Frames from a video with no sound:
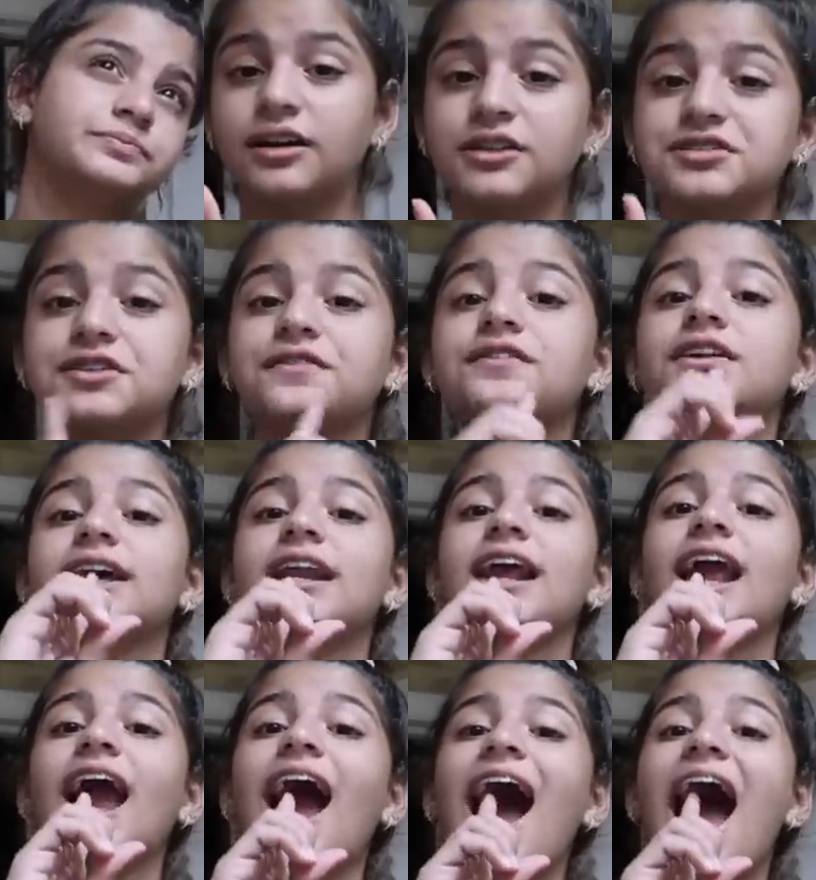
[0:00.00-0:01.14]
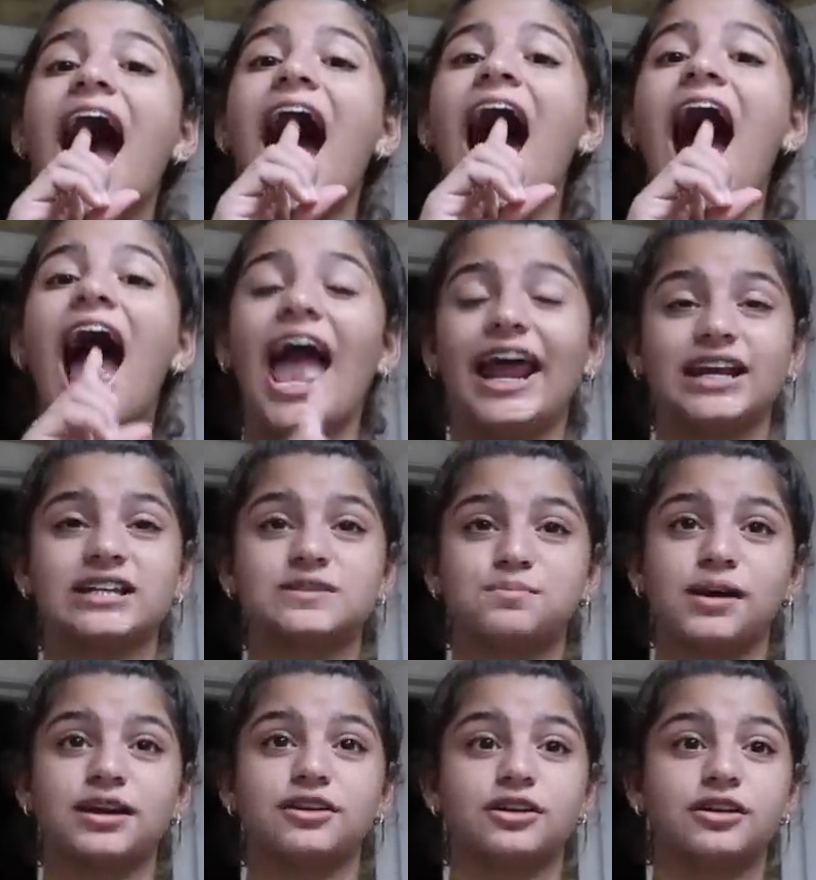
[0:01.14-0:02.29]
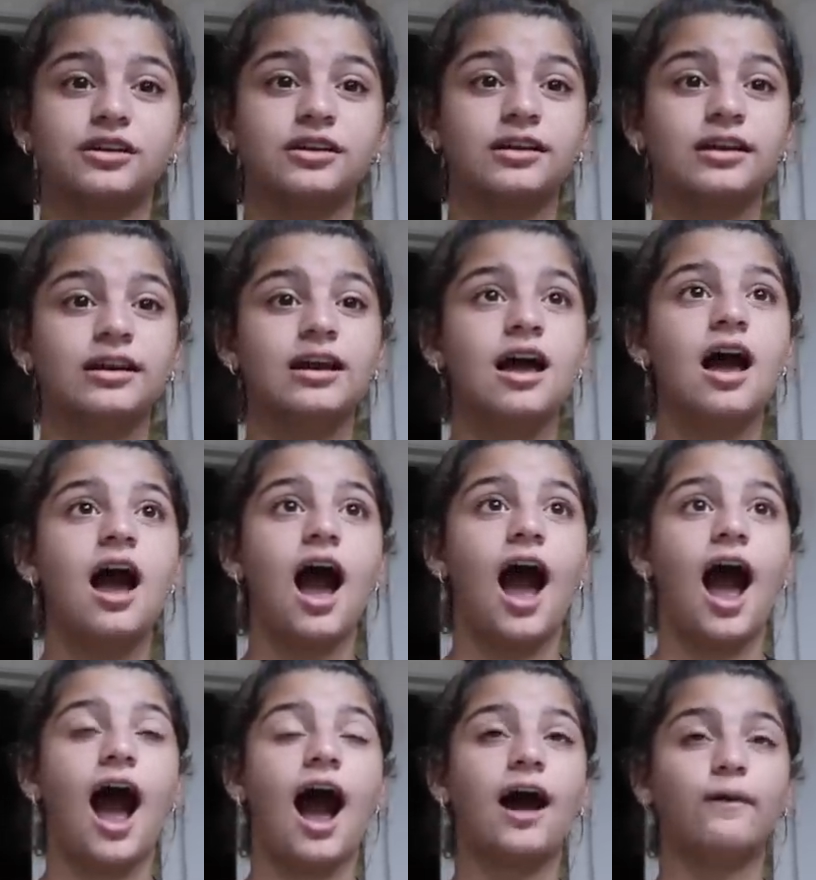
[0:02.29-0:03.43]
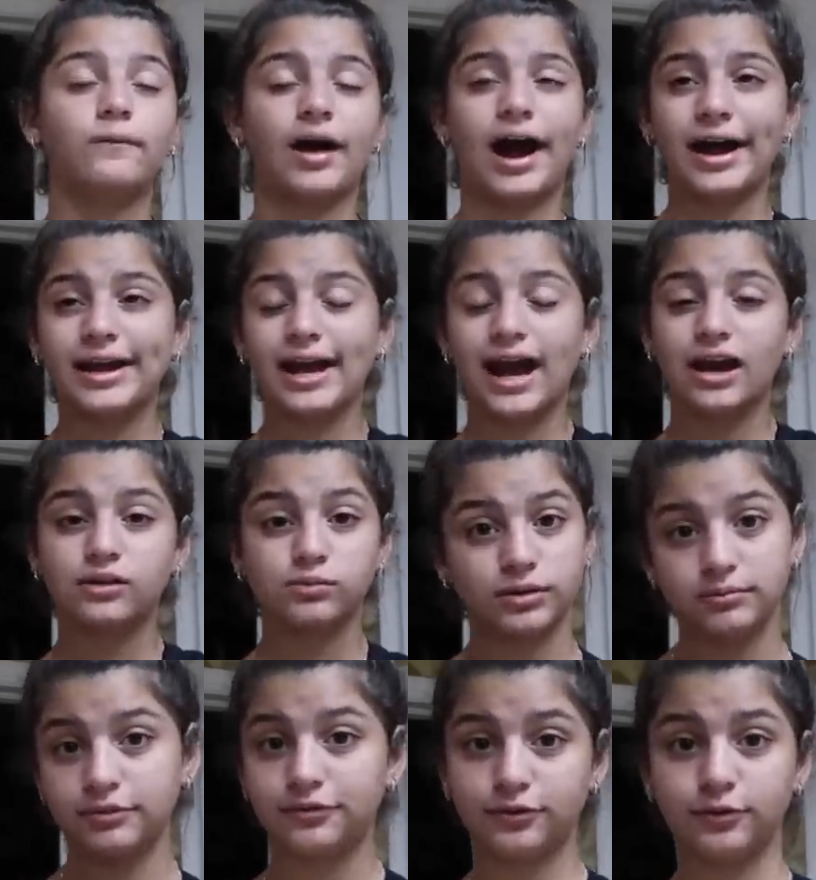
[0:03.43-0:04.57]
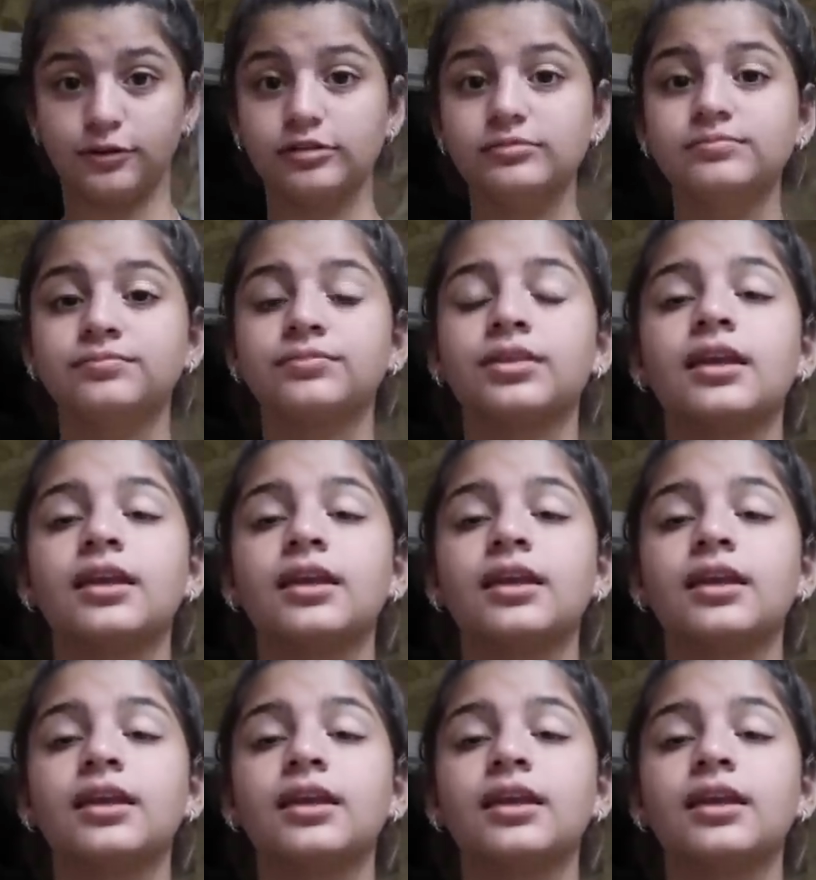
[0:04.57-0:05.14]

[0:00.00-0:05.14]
Also, if you're getting an expander, I had one before.